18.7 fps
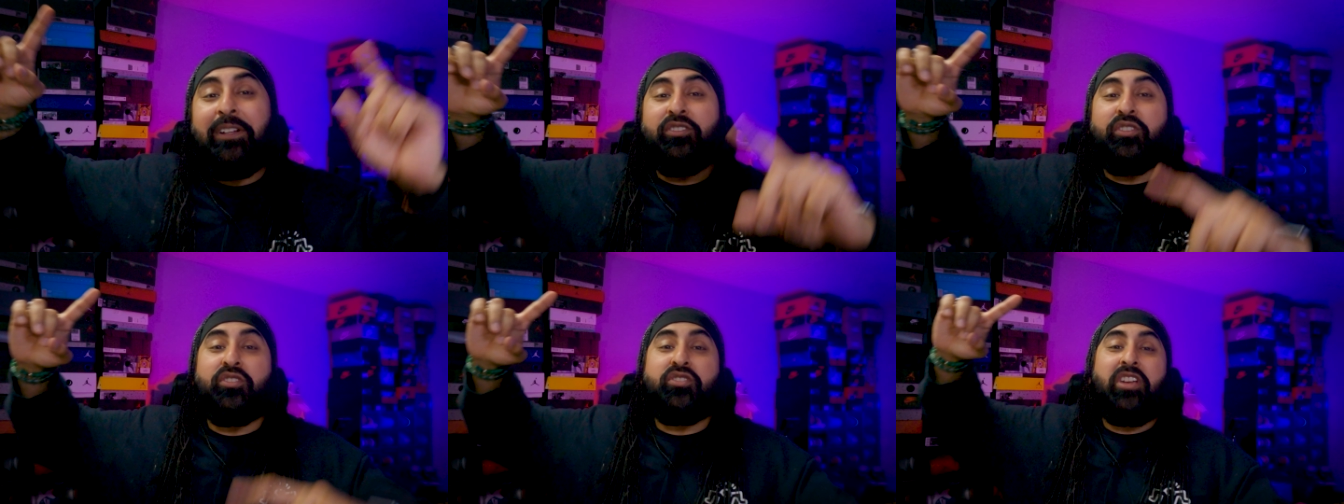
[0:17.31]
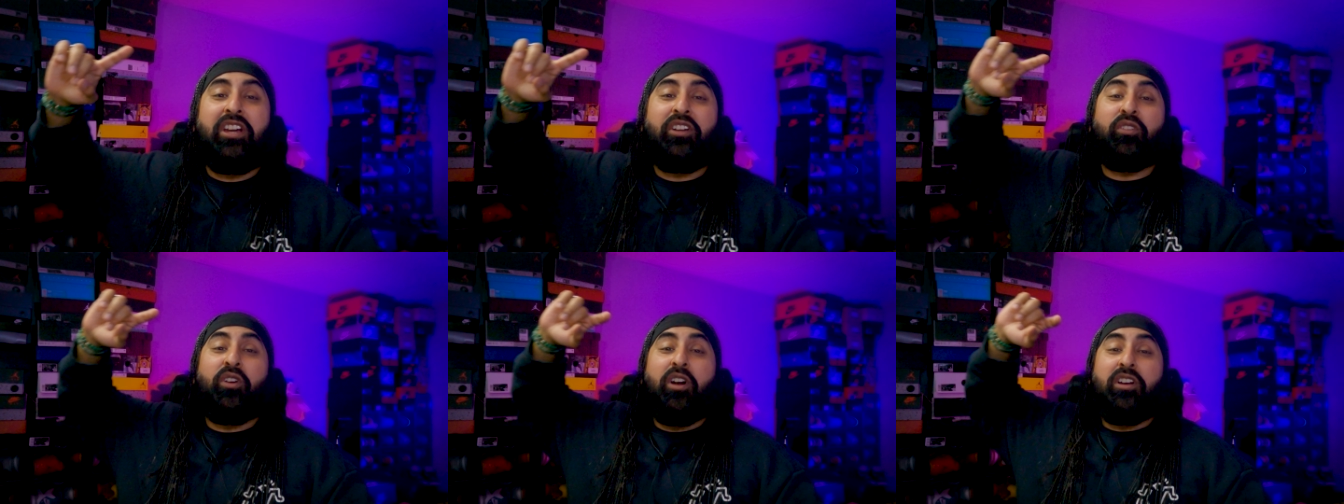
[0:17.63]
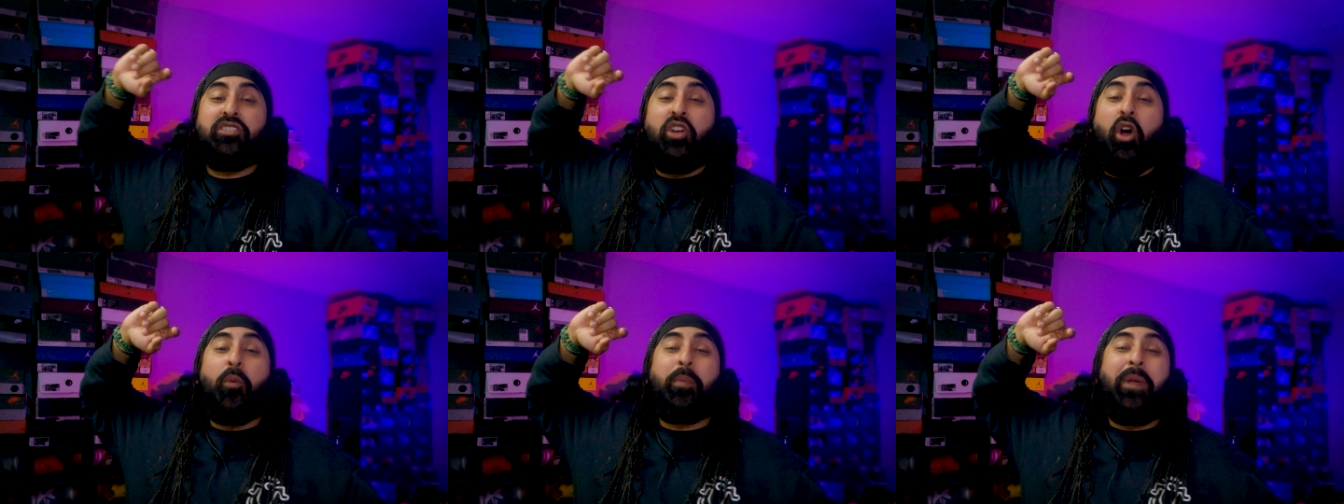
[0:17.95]
back to the channel
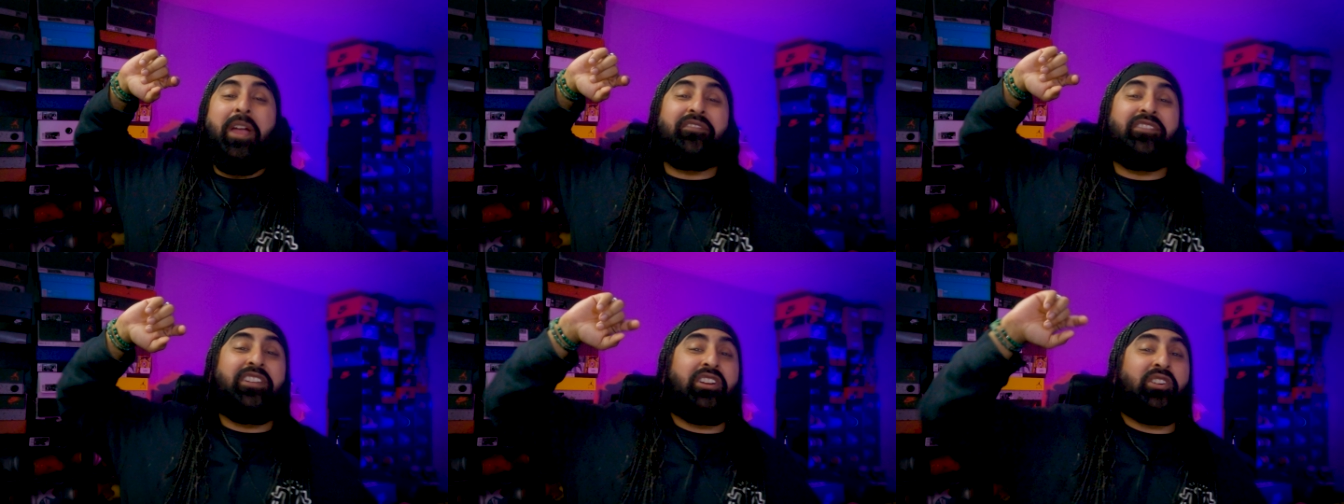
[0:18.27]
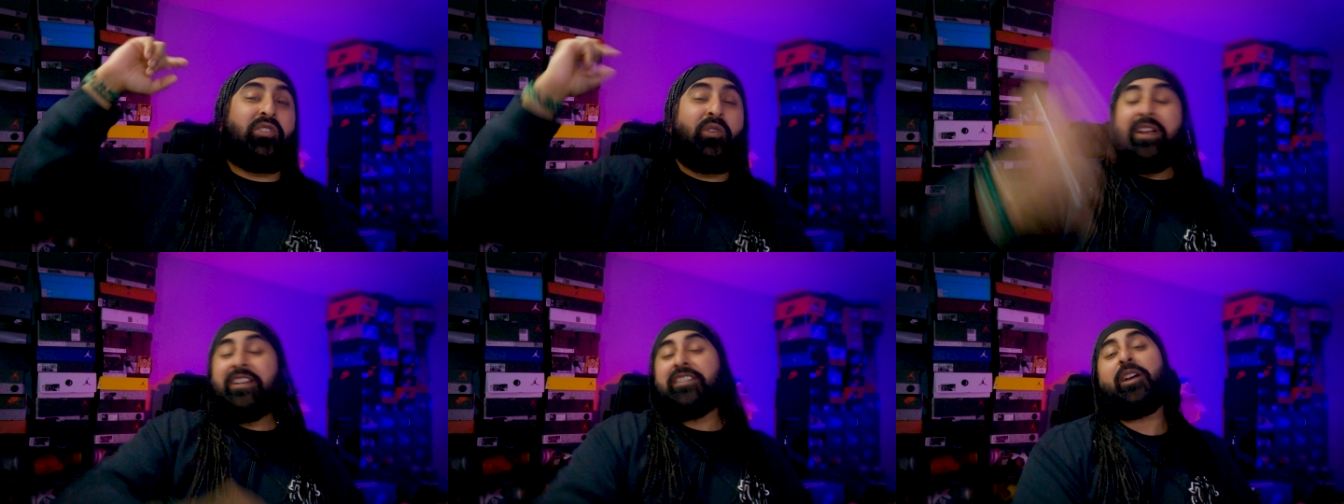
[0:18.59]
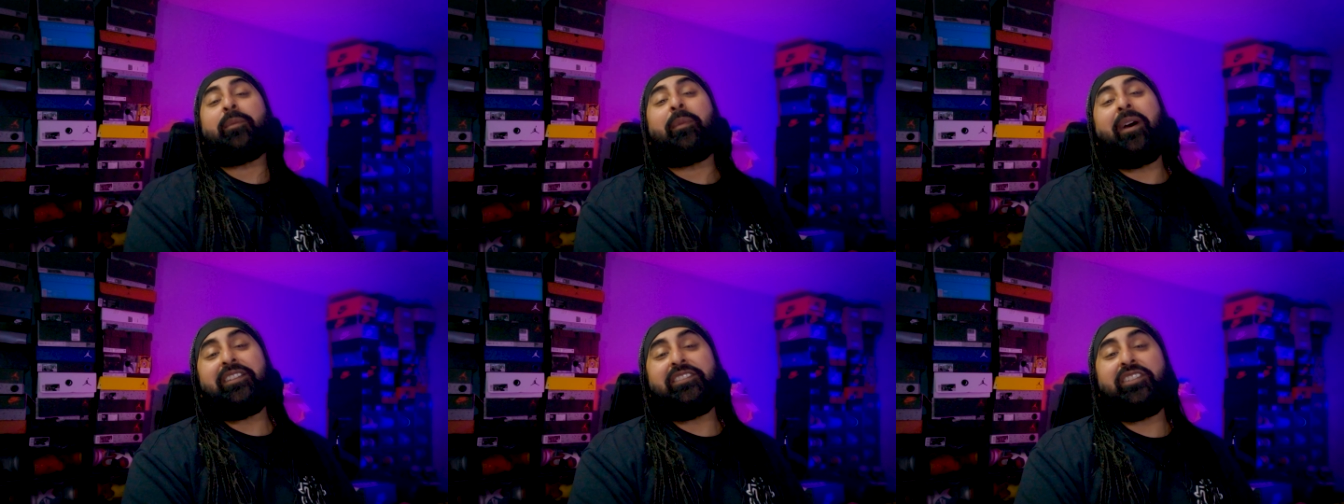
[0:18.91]
guys, hope you're having a great
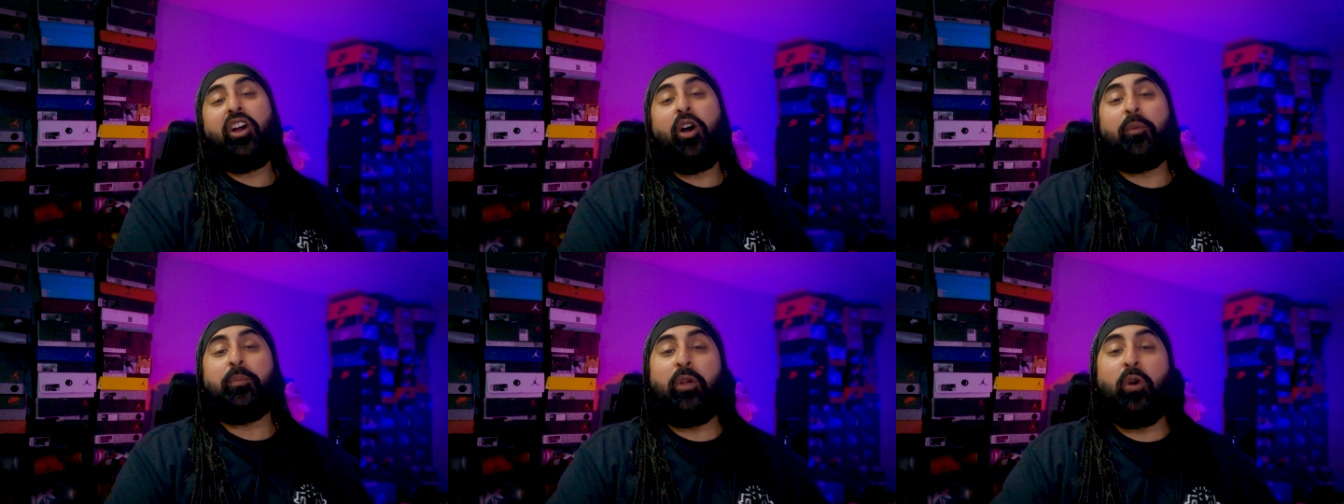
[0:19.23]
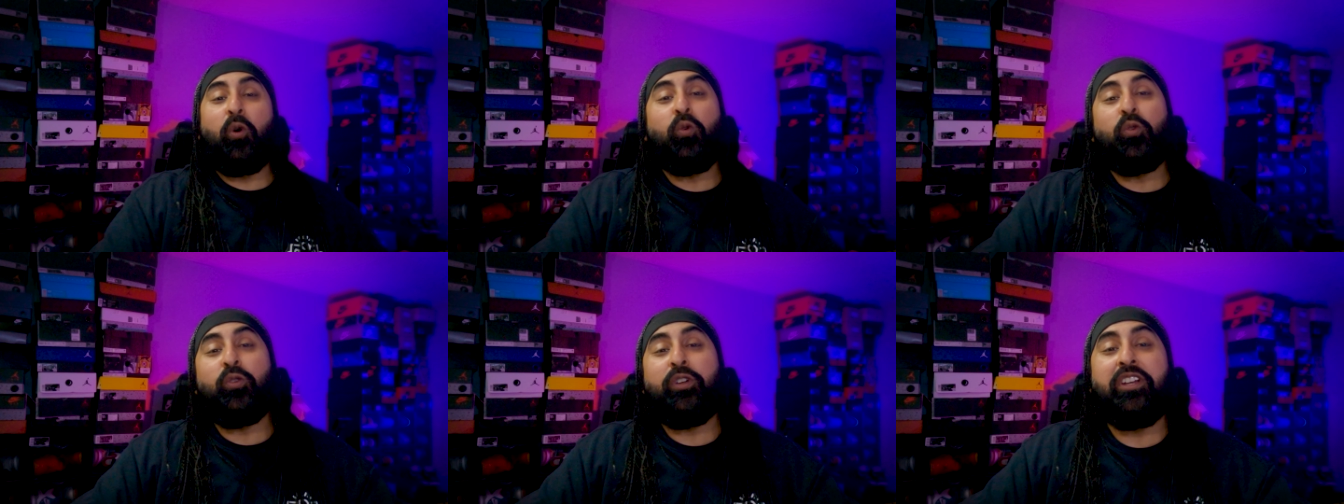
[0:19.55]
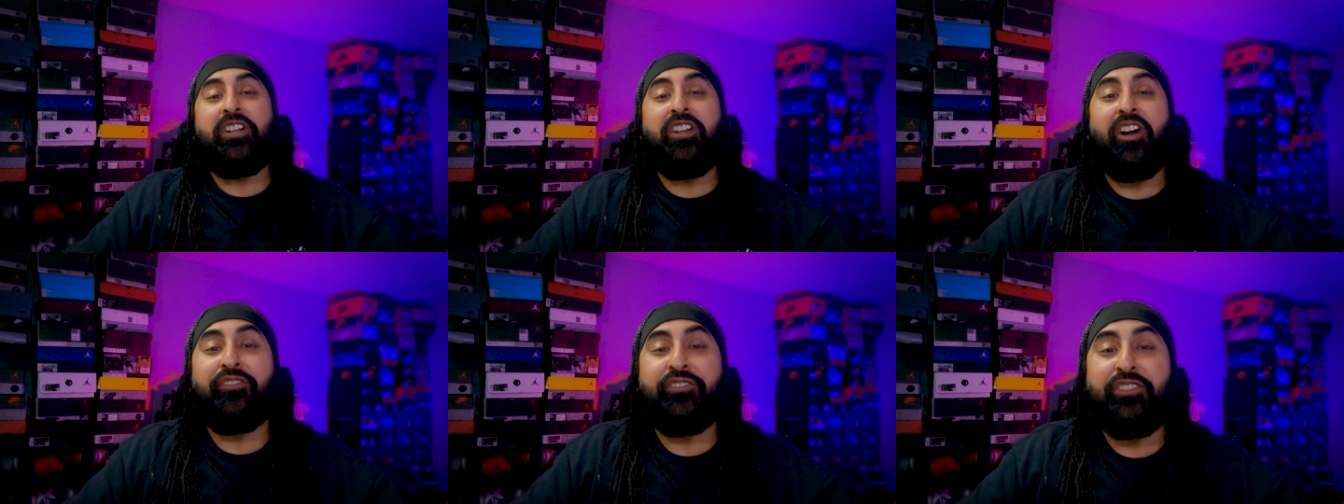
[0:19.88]
time out there, hope you're all
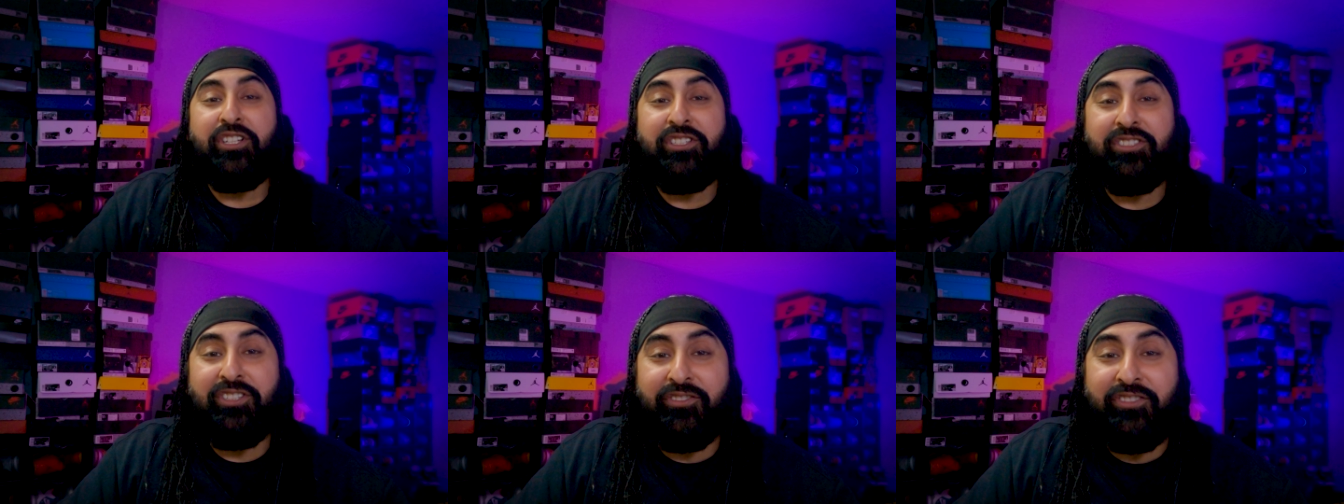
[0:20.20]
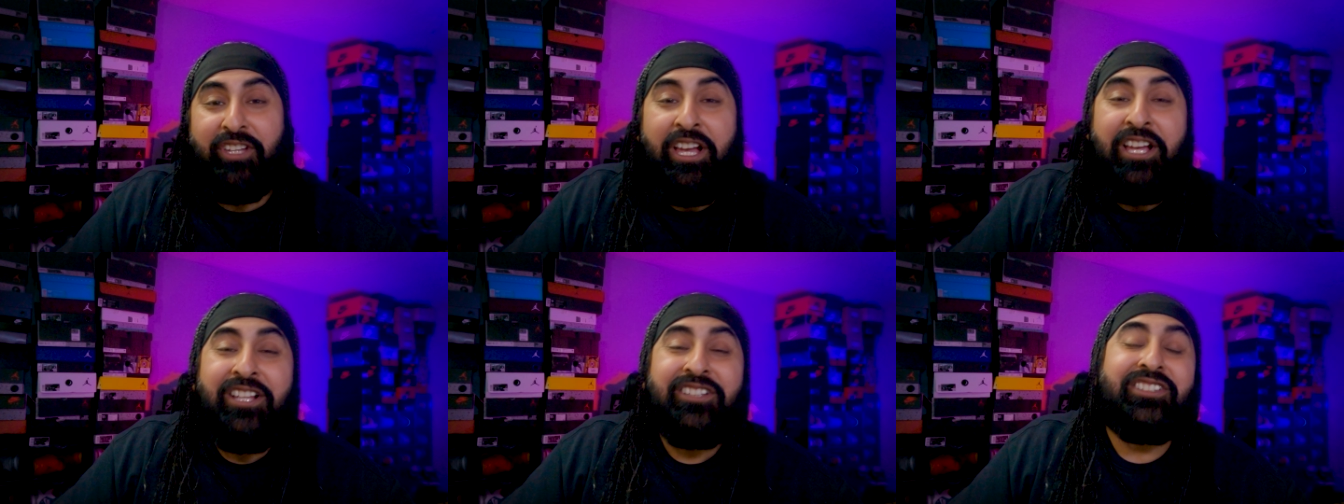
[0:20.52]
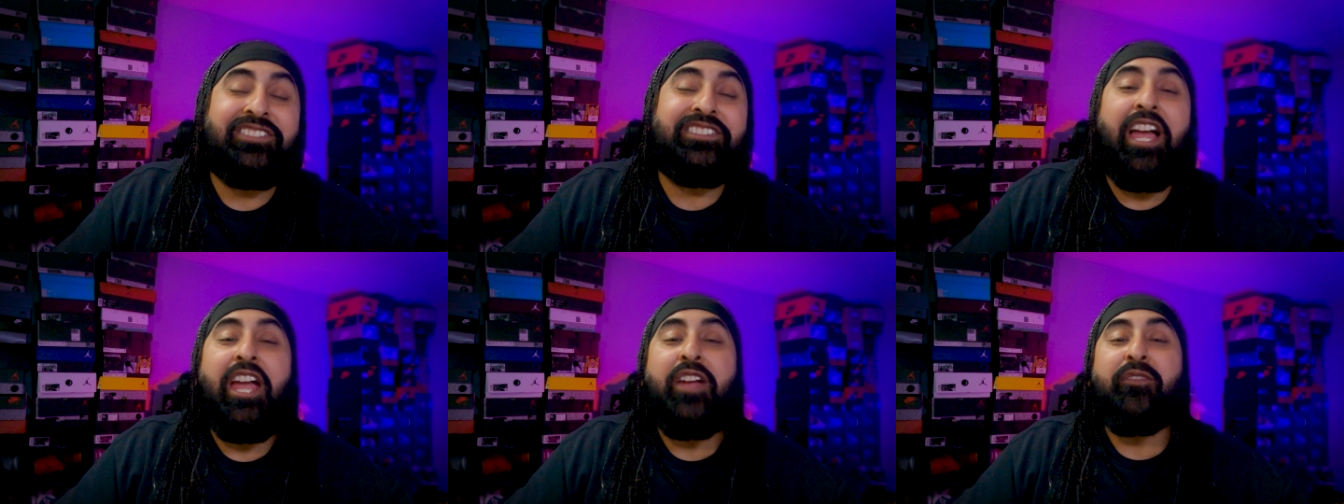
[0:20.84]
looking after yourselves.
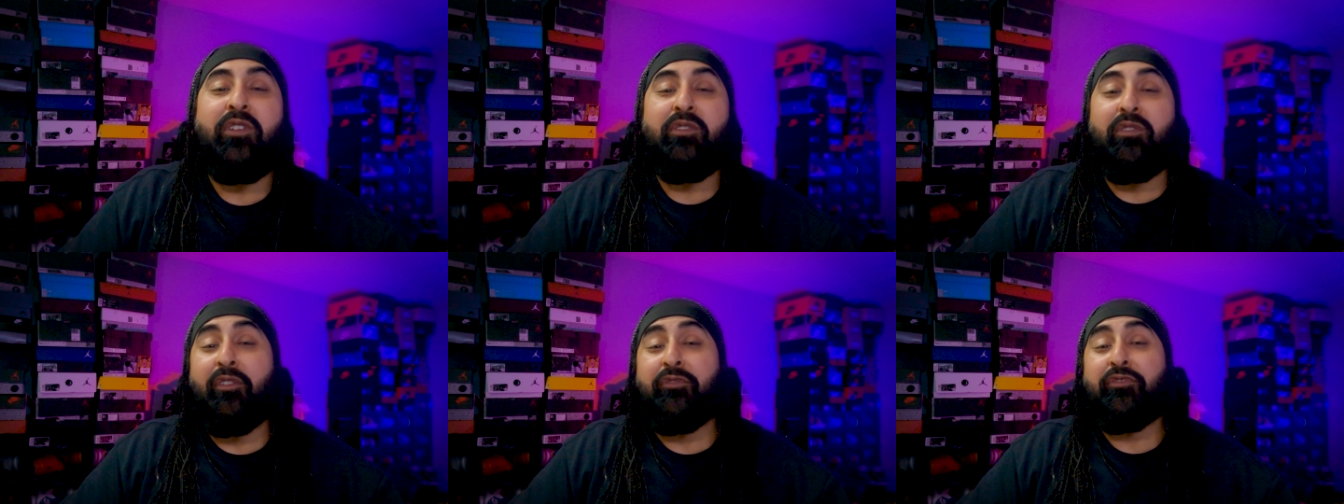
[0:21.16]
Today we're